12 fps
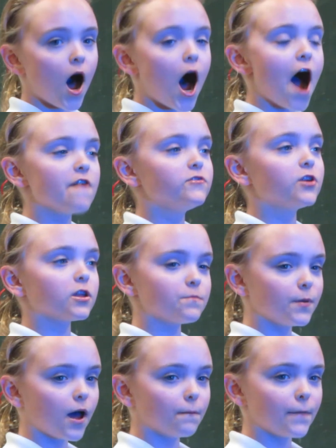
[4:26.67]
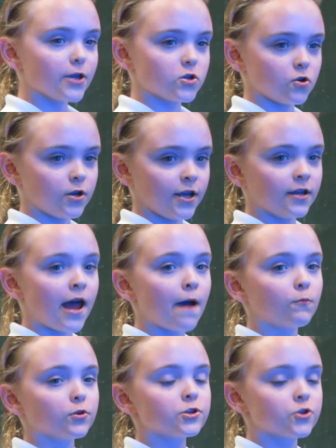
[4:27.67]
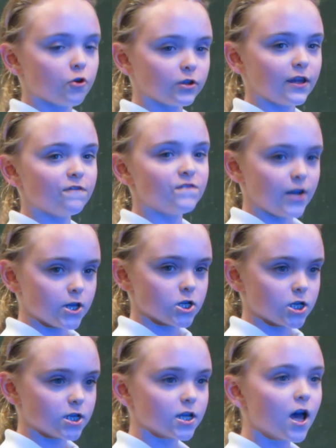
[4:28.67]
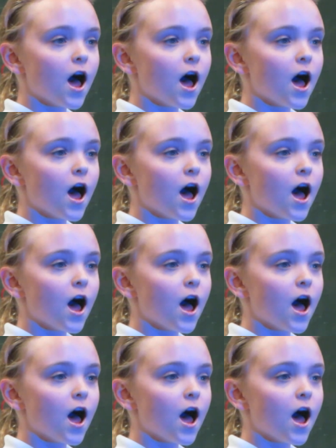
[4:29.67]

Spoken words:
I've just begun my journey and I will surely finish it.